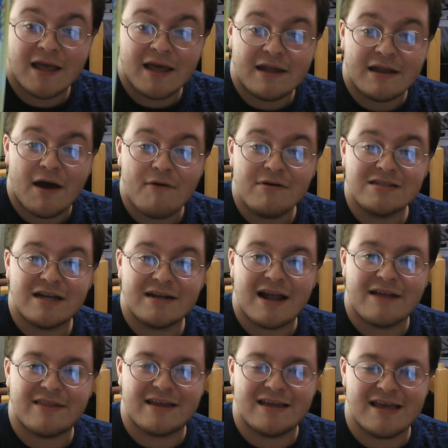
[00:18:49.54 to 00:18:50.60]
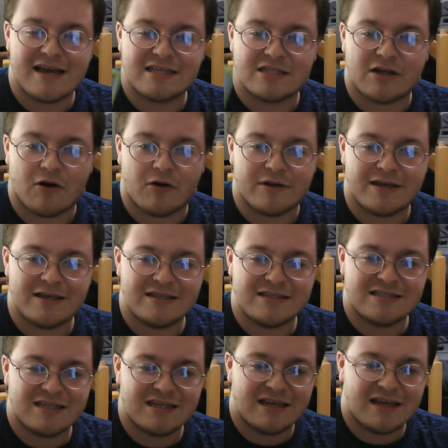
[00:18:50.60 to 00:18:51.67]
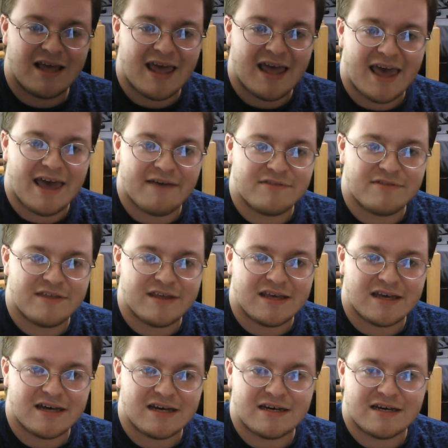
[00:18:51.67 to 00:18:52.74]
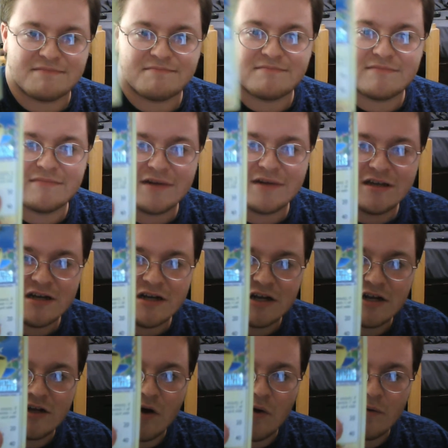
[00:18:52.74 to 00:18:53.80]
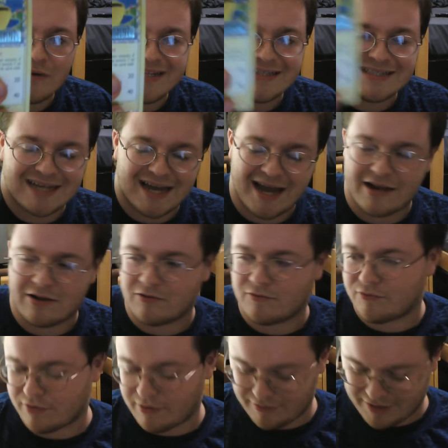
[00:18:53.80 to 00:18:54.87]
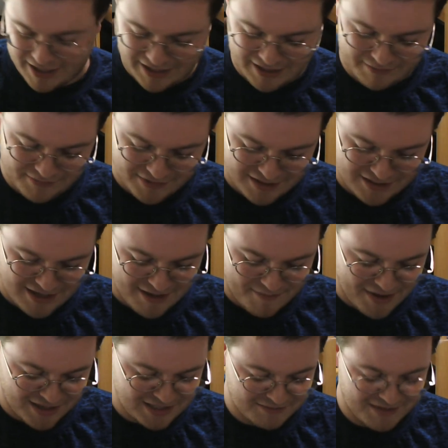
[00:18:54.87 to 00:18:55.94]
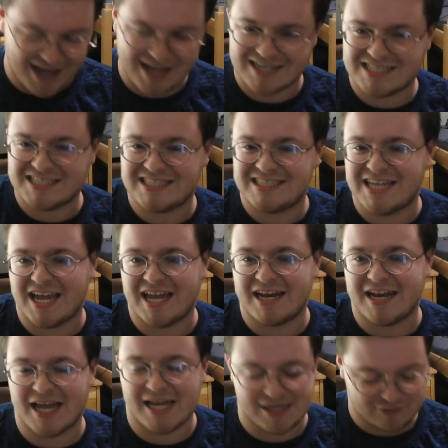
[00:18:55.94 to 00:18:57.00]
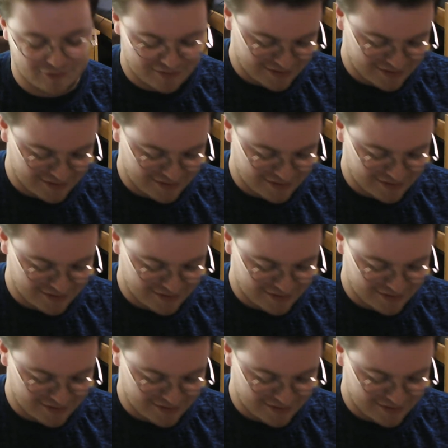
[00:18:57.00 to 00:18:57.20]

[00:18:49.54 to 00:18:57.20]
Now, I always like how the EX Guardians have the golden title for their name. It makes them kind of stand out.